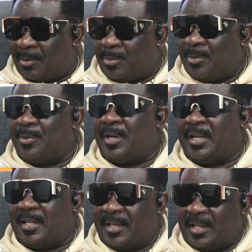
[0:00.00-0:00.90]
cool
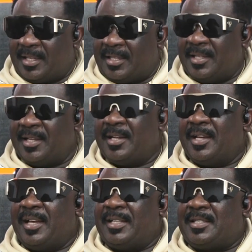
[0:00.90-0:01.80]
and eh.
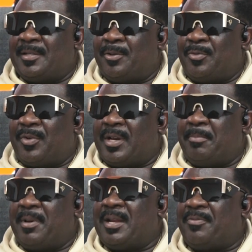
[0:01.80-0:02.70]
Ain't you know for the
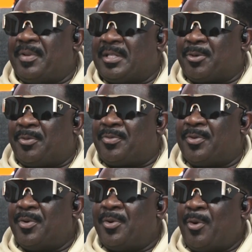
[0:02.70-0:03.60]
benefit of.
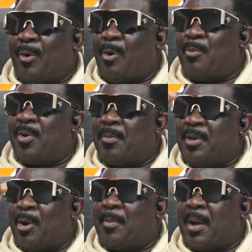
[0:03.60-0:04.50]
Or maybe
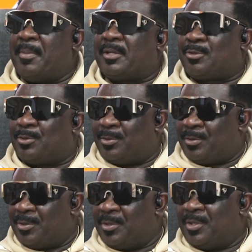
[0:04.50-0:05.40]
your mamma too,
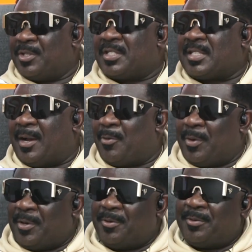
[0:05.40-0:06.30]
Sawino.